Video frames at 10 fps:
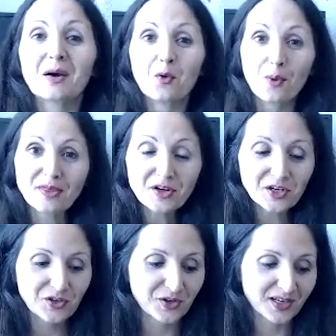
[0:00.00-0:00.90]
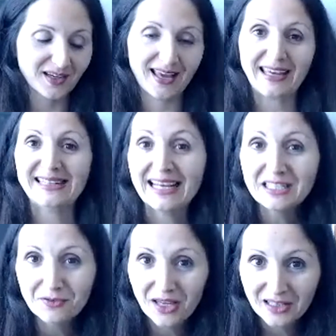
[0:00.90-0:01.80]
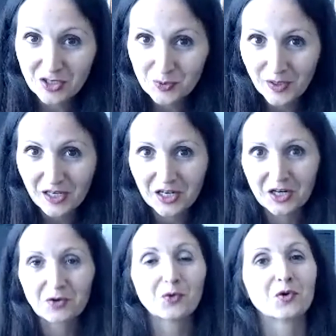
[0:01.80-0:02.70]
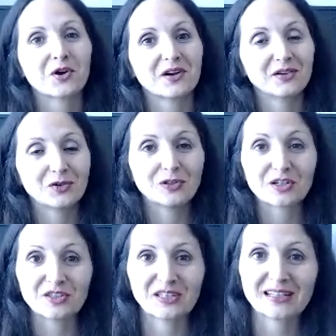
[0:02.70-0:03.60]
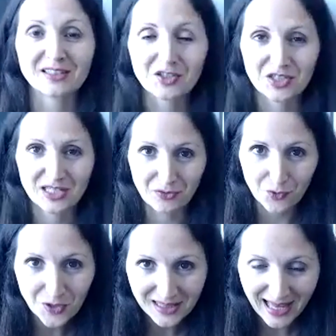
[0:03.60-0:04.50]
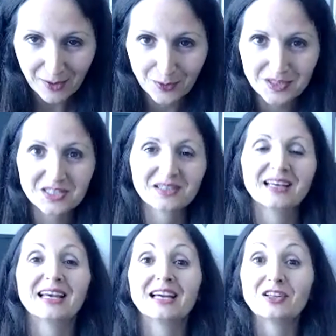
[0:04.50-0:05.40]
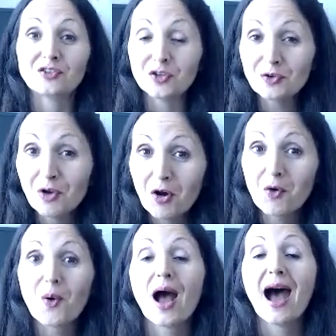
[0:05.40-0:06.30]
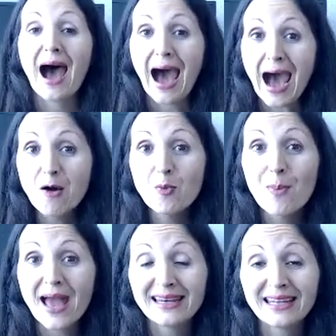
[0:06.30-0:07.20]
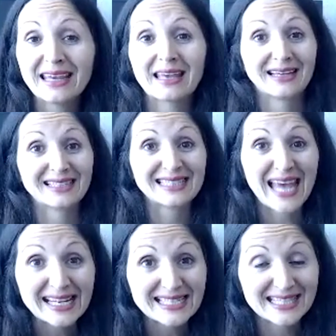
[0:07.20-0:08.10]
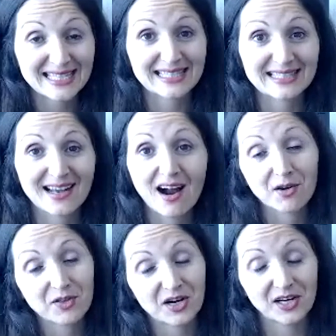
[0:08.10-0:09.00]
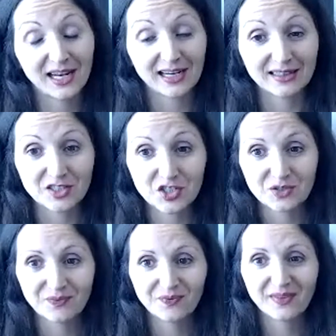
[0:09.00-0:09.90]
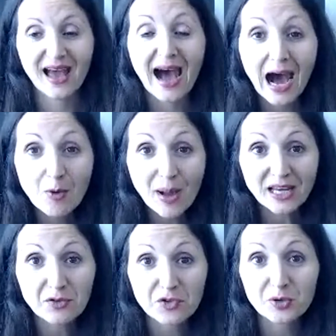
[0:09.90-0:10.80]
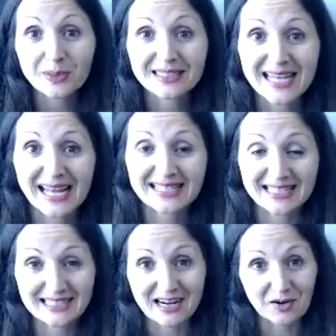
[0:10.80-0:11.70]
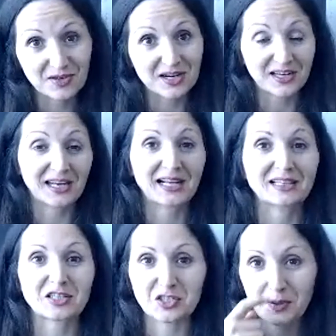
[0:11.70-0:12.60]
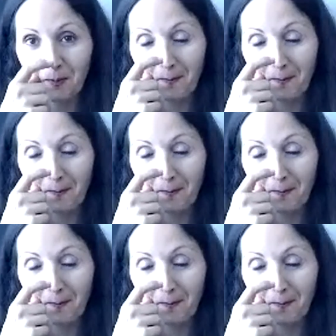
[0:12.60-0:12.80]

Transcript: Whether you're a native English speaker or you learned English as a foreign language, do you know how many tenses are there in English? How many verbal tenses are there in English?